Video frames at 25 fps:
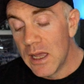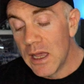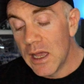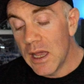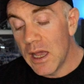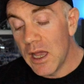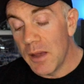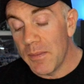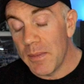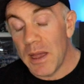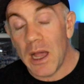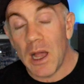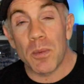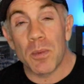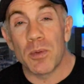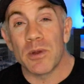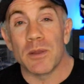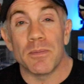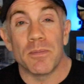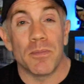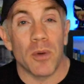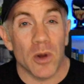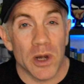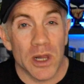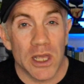um, helping
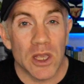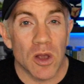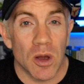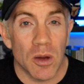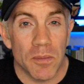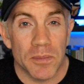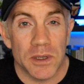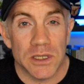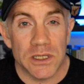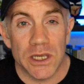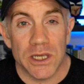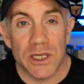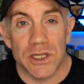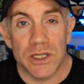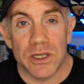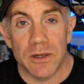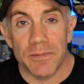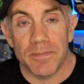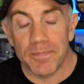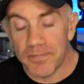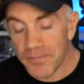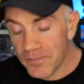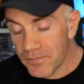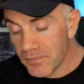with body composition,